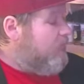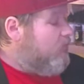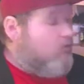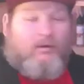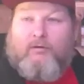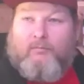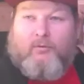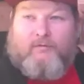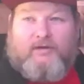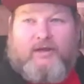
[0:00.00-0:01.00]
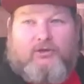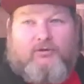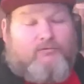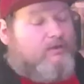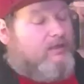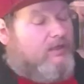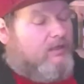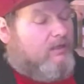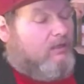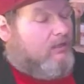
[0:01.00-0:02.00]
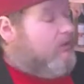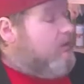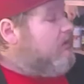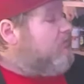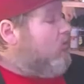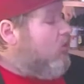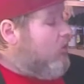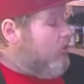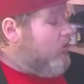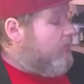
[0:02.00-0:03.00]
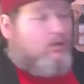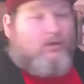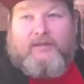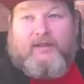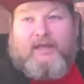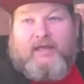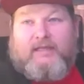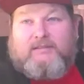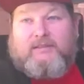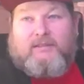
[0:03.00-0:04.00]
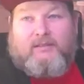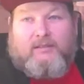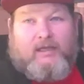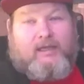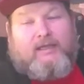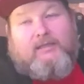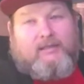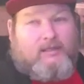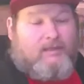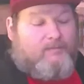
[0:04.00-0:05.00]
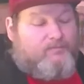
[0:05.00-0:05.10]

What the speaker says: more of an accurate reading. It's more ergonomical in the hands, and yeah,